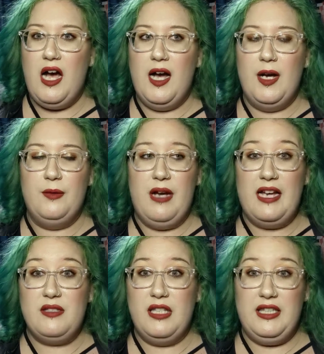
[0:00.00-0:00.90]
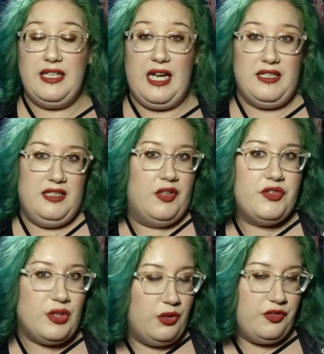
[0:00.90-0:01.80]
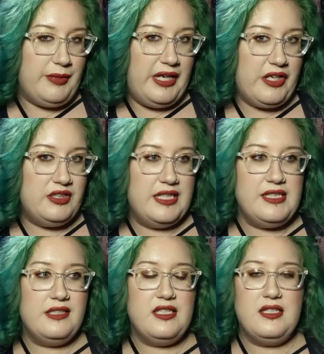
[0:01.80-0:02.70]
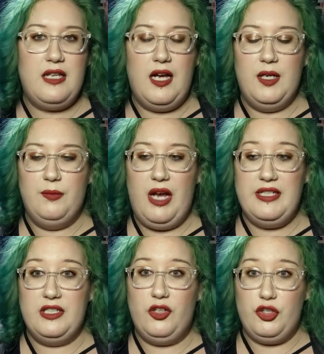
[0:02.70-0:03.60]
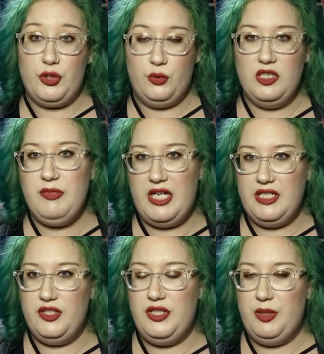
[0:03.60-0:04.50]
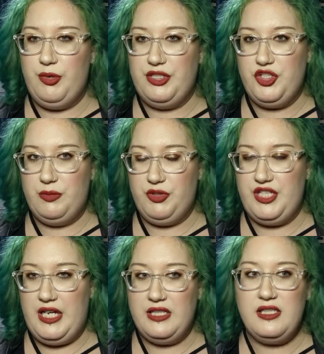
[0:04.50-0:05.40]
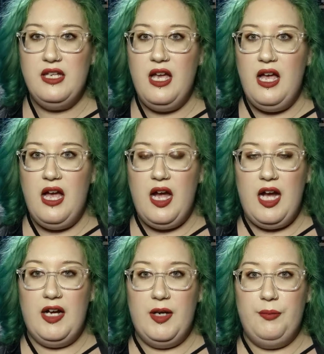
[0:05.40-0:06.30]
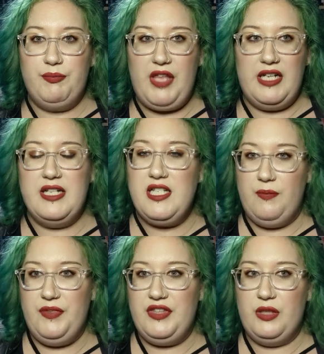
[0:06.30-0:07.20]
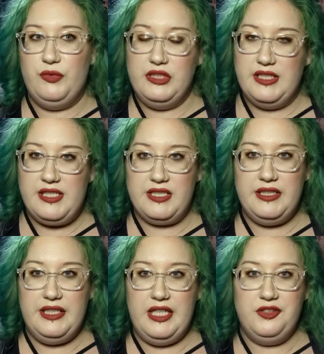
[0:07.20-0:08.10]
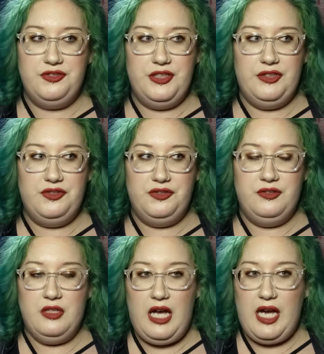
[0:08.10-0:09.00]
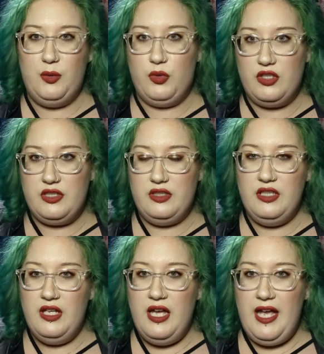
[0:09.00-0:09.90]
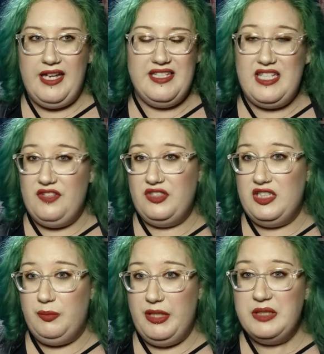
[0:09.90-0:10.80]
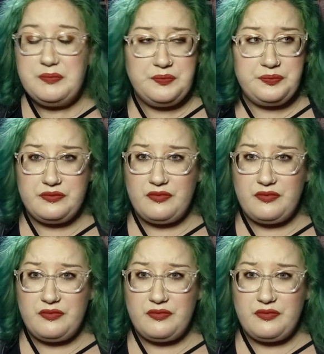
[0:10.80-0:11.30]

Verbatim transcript: Um, I like, I'd love to go for my hair license. Um, I did all the schooling, but I didn't do the apprenticeship or the test. Um, that is something that realistically, if, if I work and save a little bit,